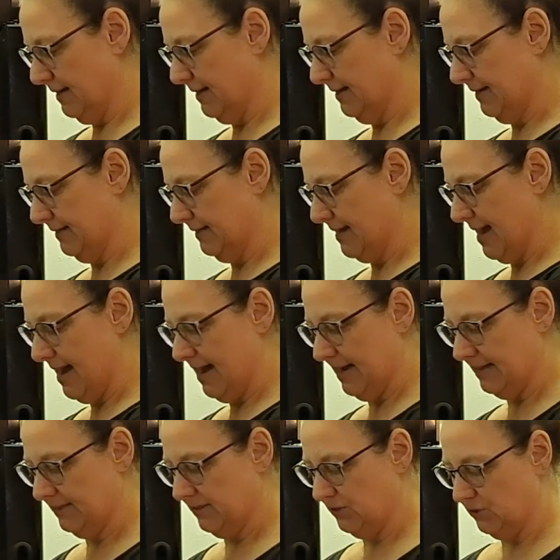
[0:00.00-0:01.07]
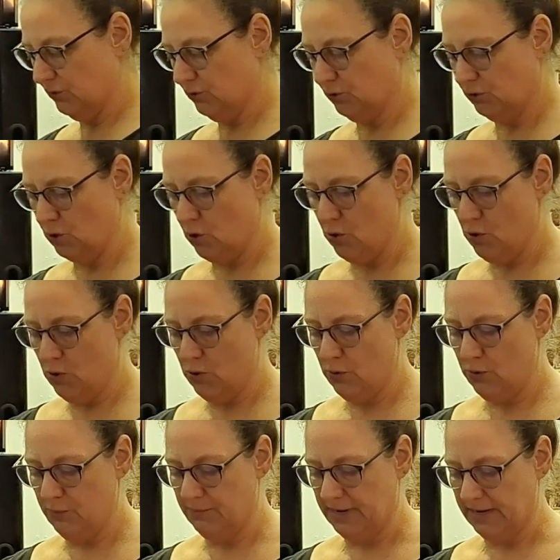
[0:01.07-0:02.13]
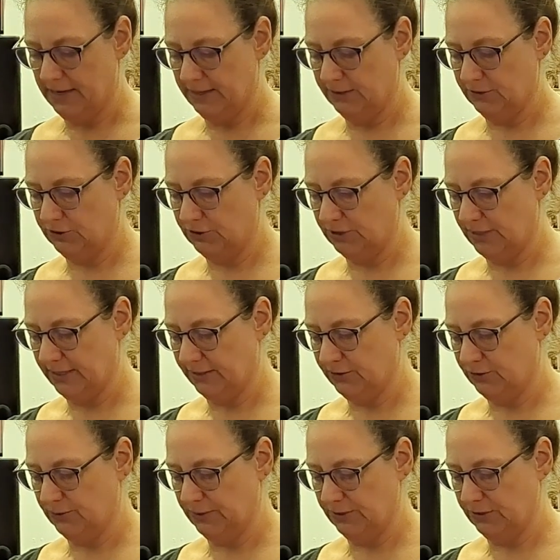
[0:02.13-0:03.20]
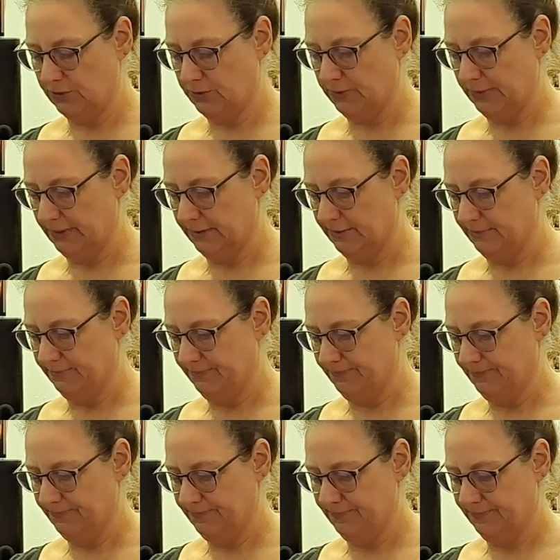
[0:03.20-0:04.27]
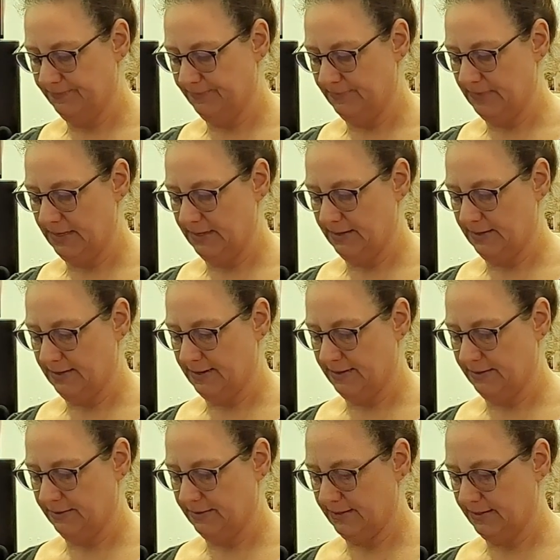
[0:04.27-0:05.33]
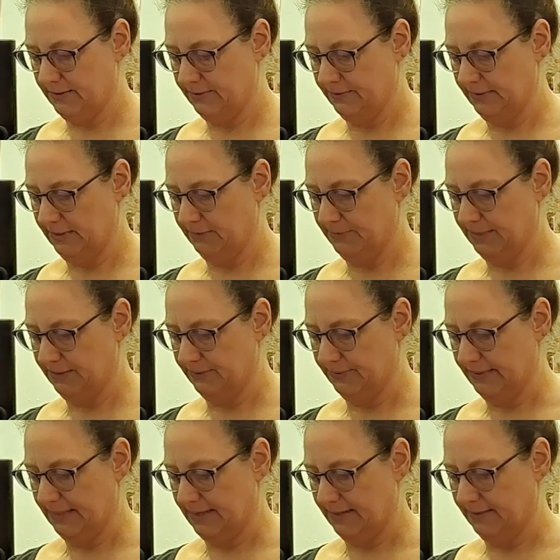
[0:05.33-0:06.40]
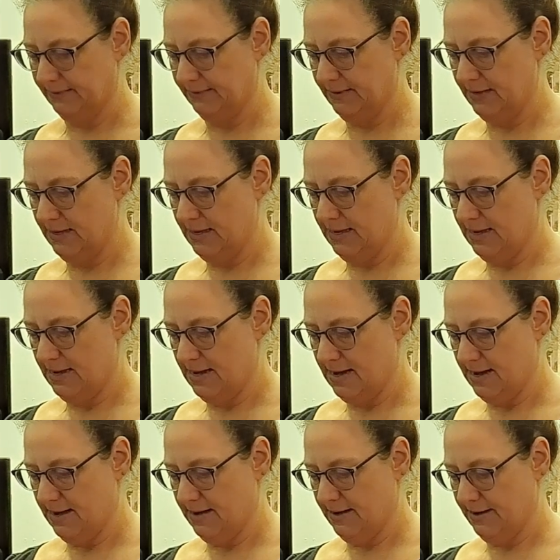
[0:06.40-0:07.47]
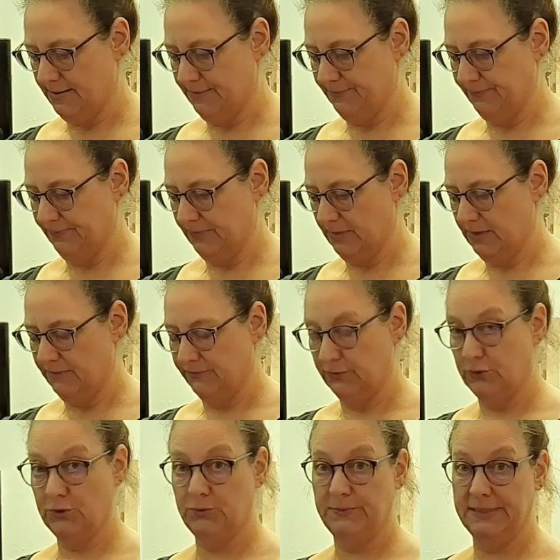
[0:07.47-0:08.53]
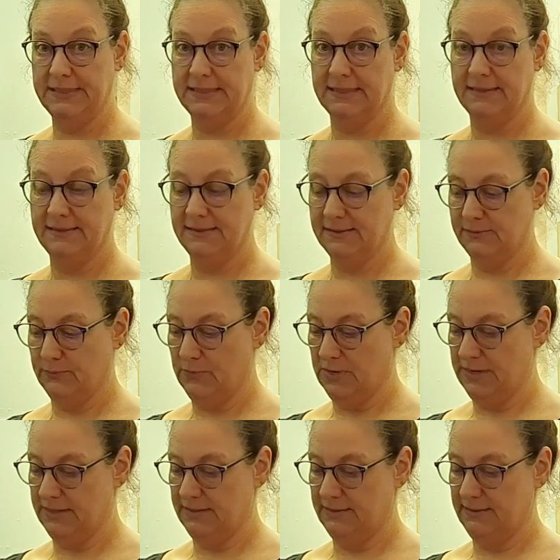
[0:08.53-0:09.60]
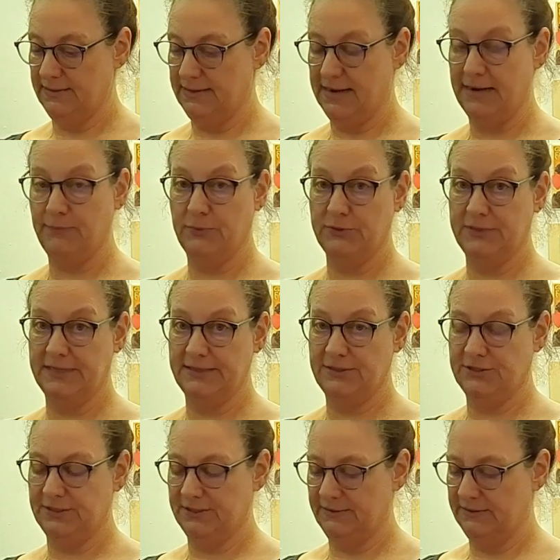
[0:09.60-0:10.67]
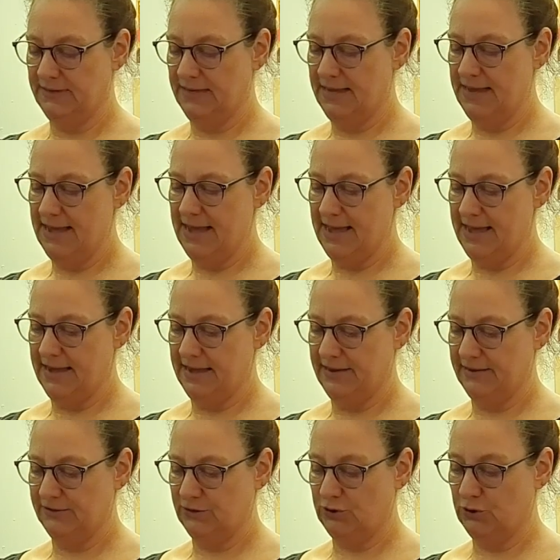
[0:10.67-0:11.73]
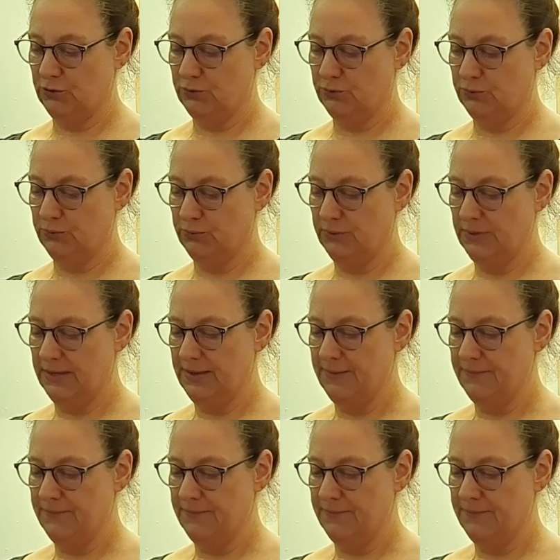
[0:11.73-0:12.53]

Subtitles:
it adds so much extra sodium, and I don't need to be doing that. For two reasons: one, hypertension, and two,